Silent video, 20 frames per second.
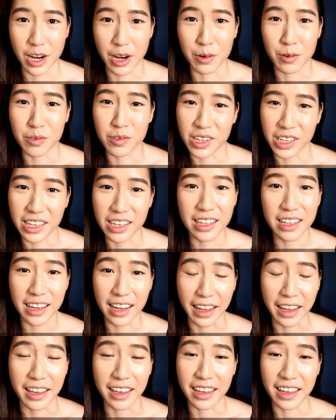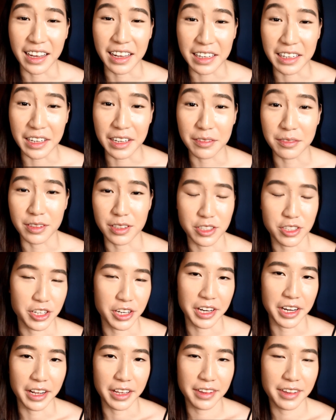I really like it. I love the
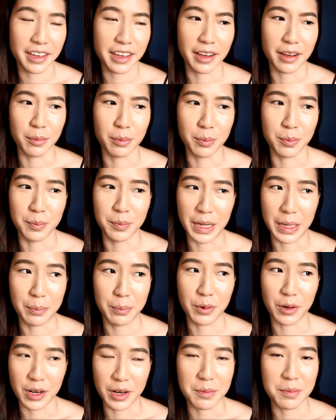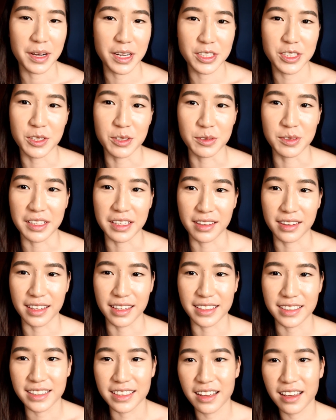shade. I think I'll be pretty much using
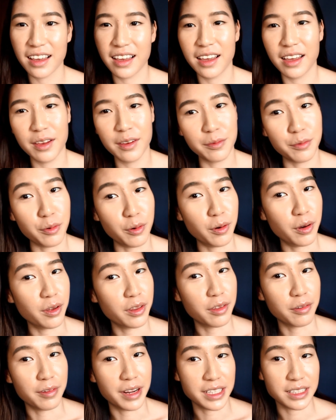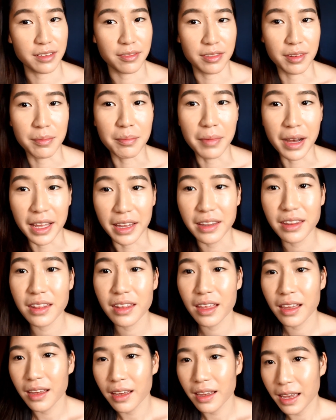this for the rest of the month.
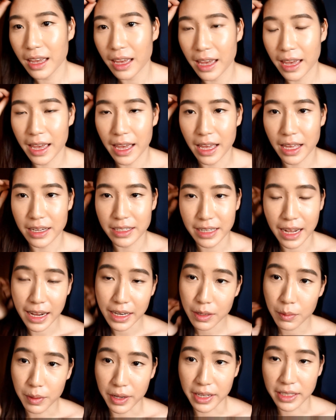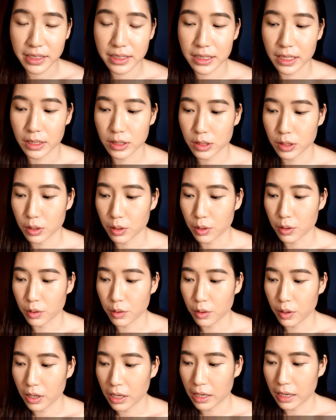And anyways,
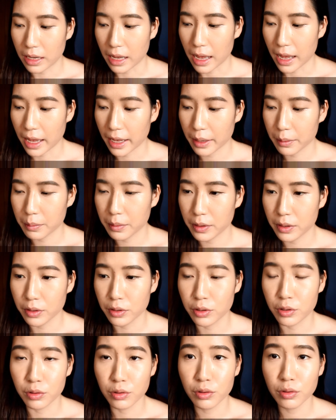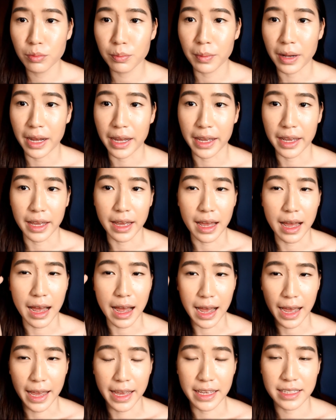so I will do my
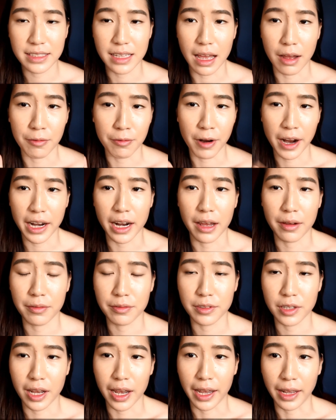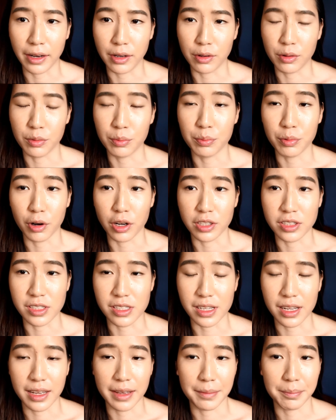eyes right after I do
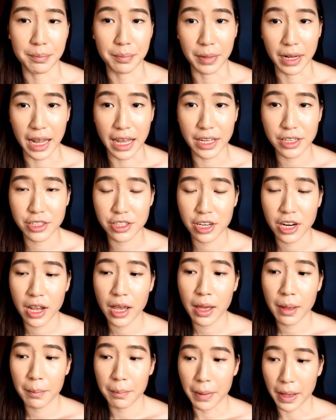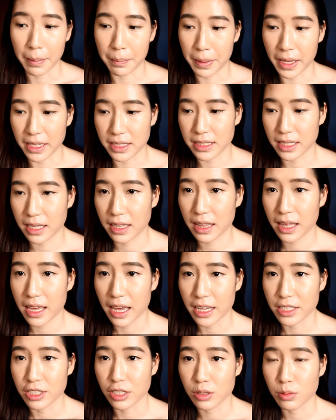bronzer and blush, but basically
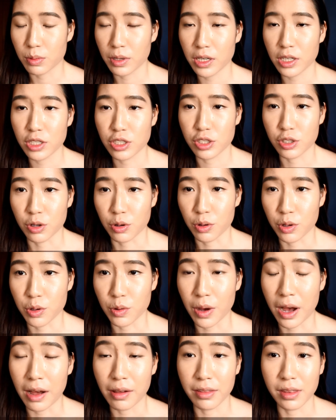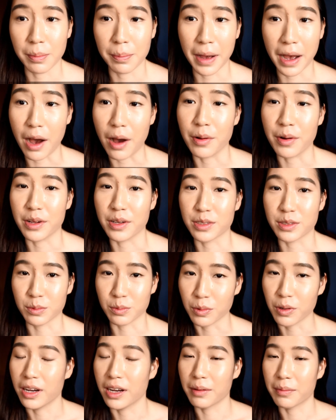I just want to show you how the powders
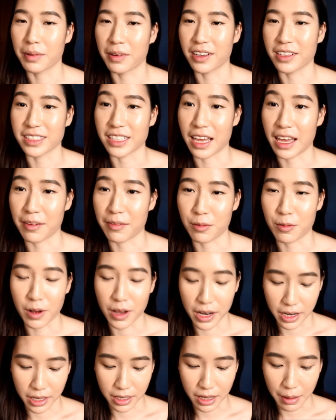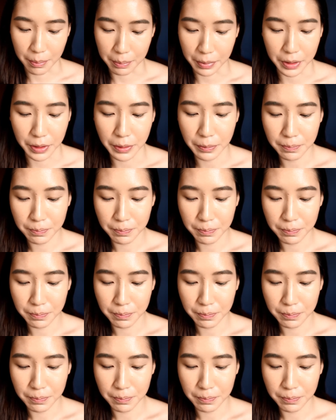work because I have quite a couple.